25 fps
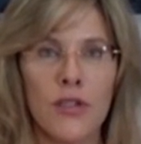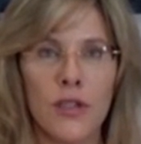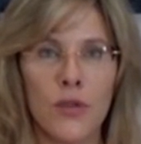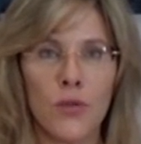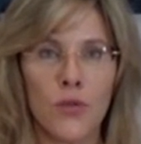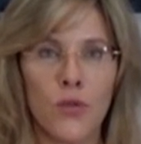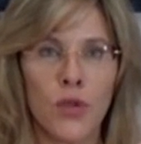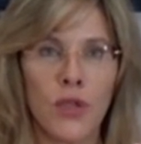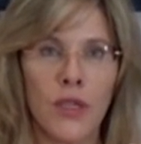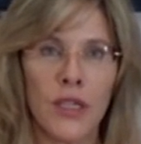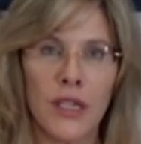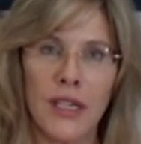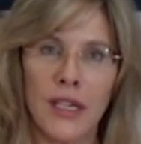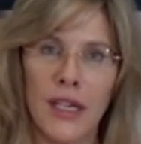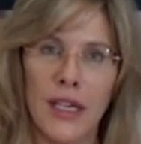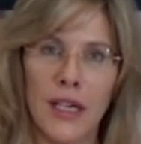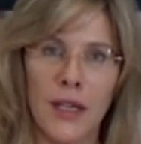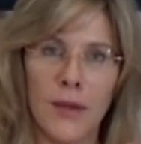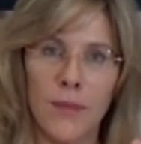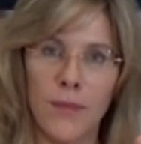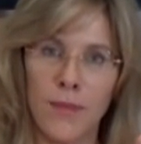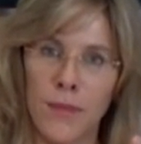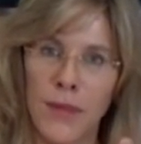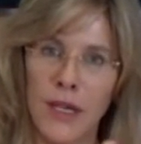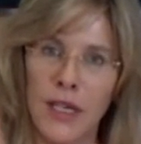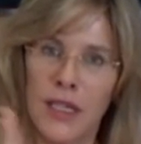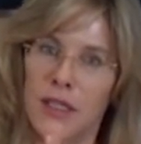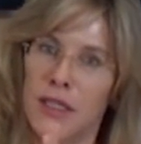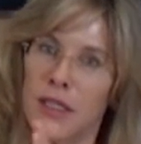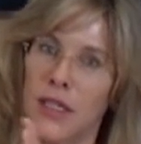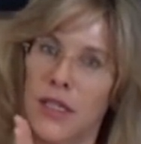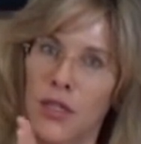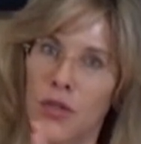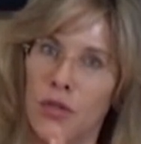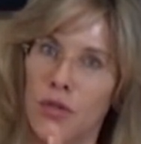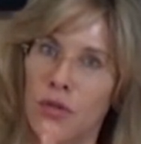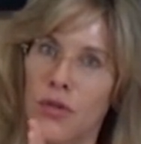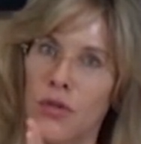It really kind of makes
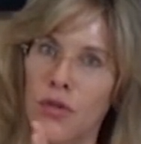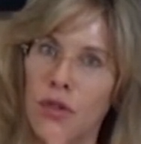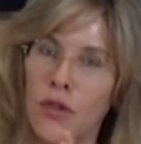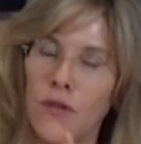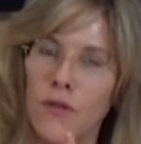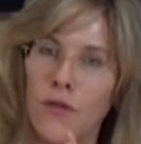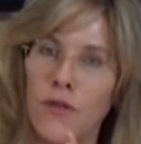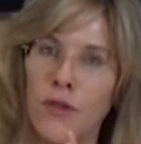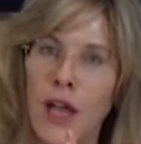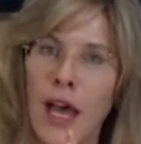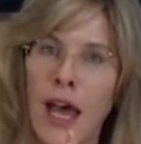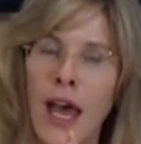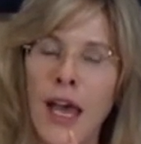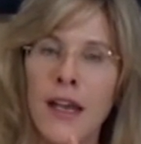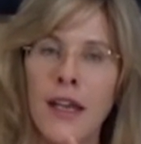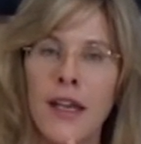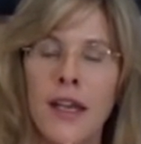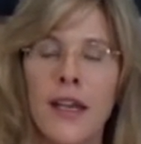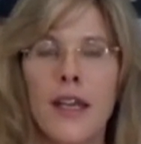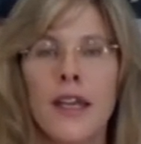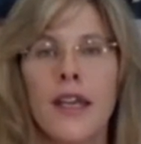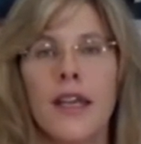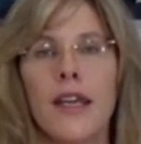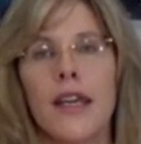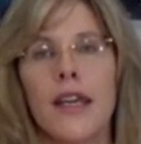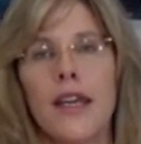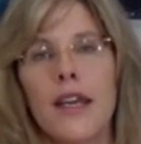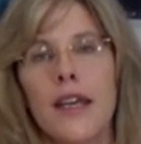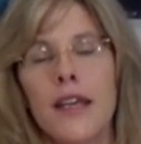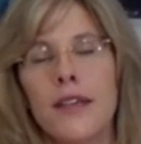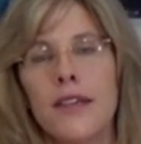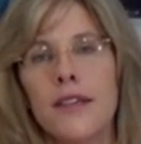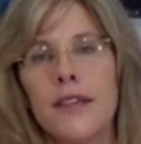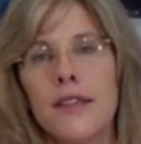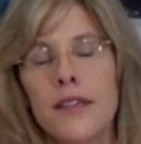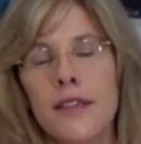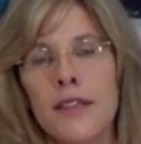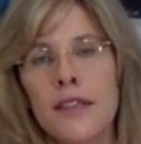tissues look flat,
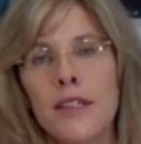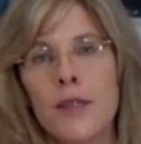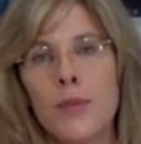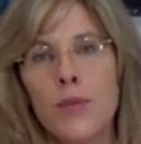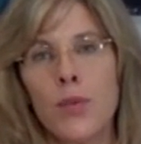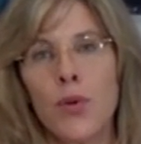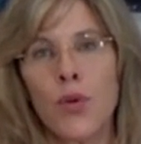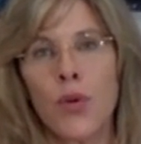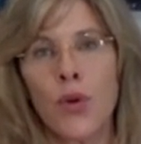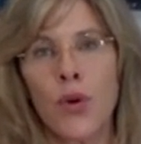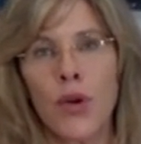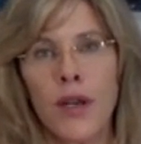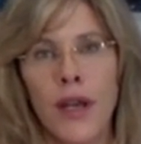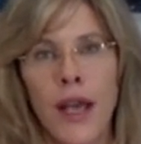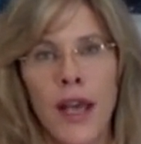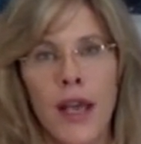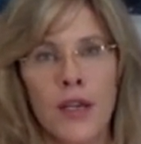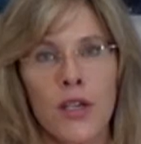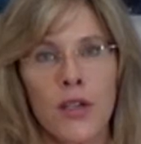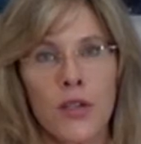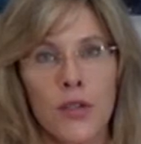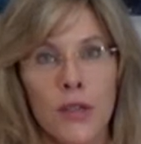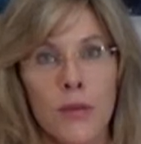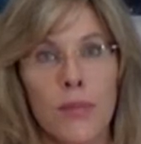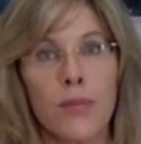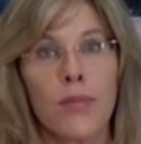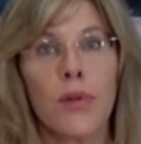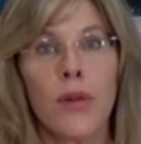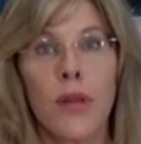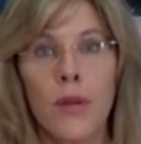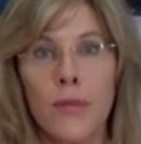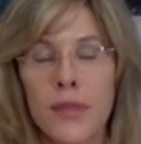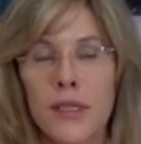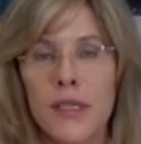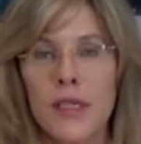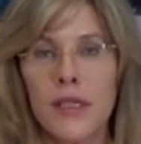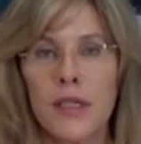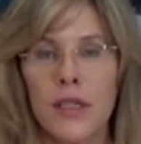and Dysport actually
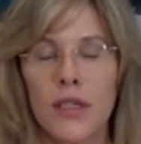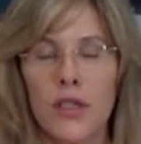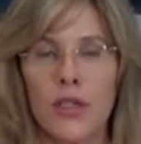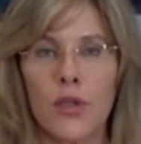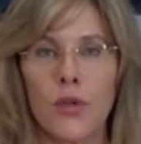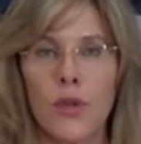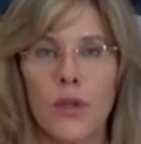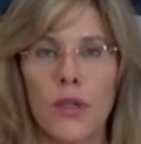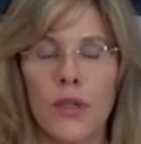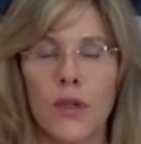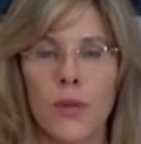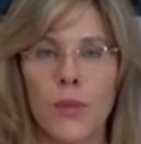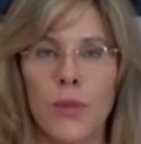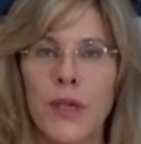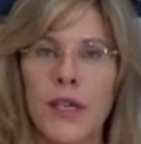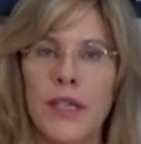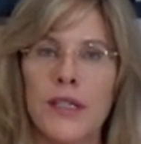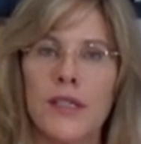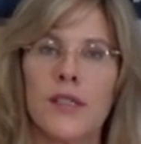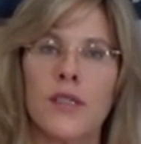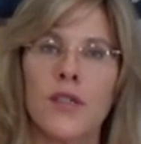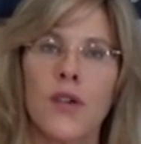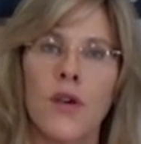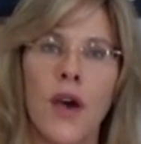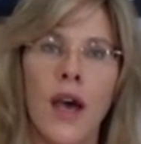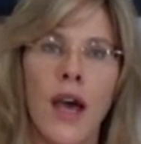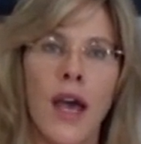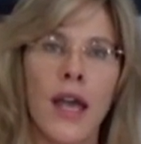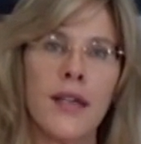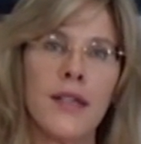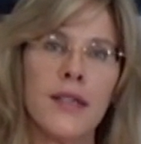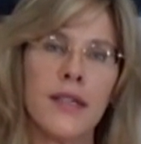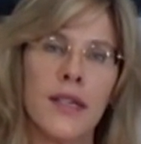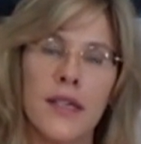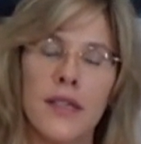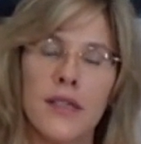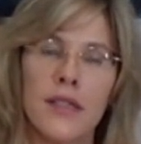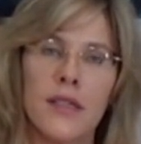plumps the tissue a little bit. So I
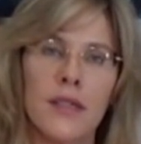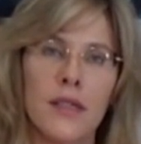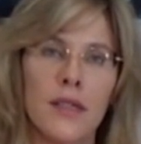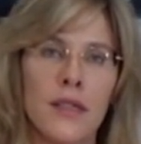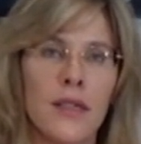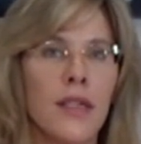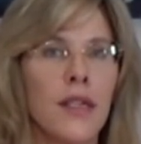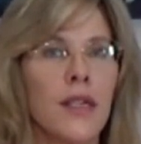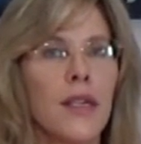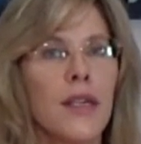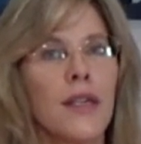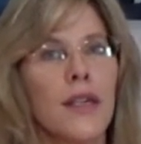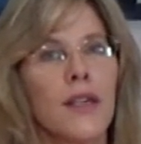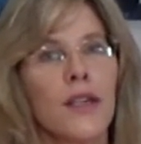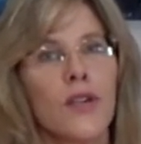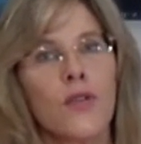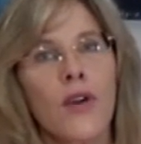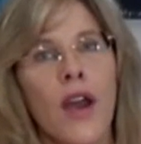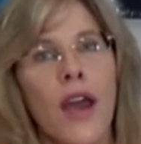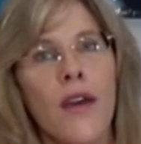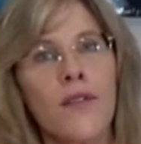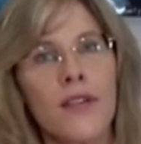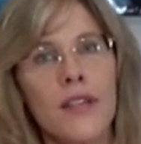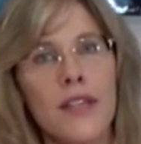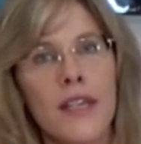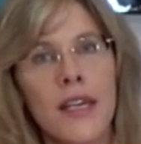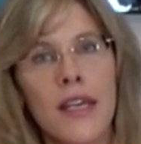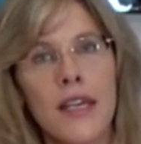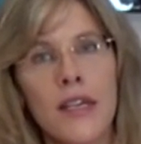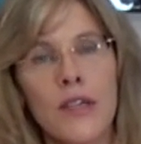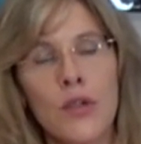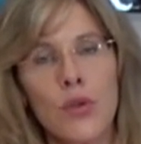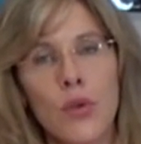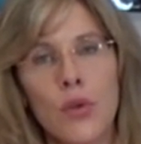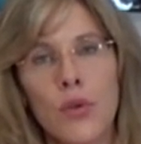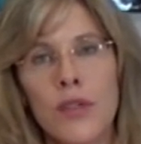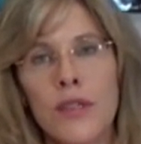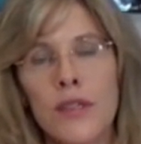tend to
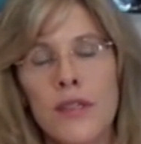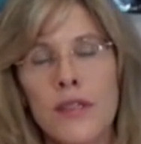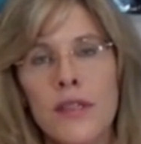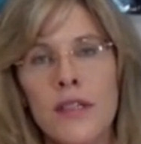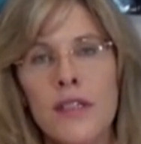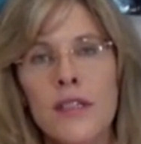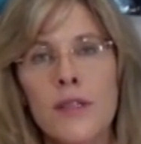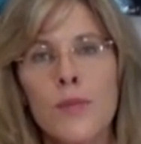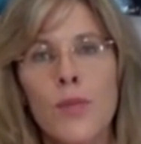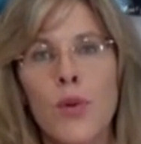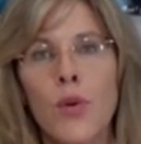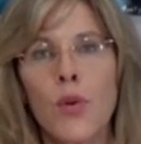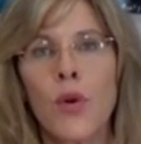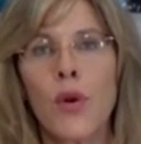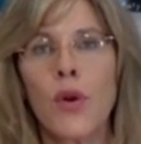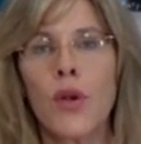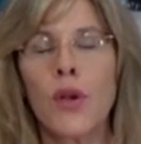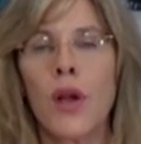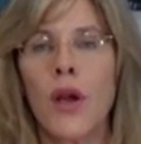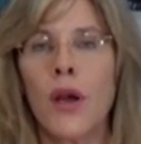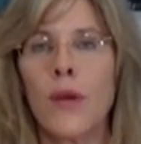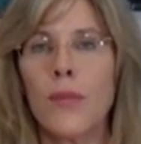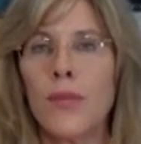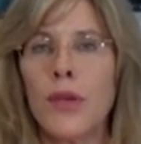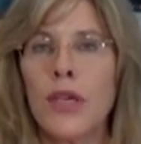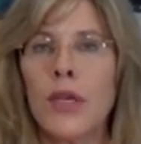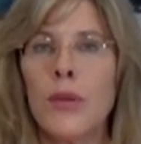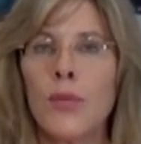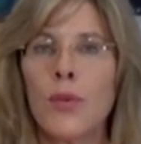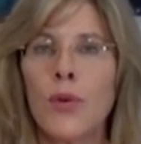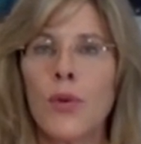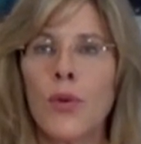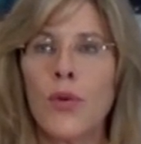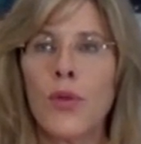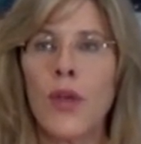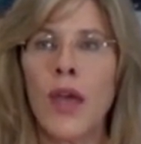gravitate towards Dysport on people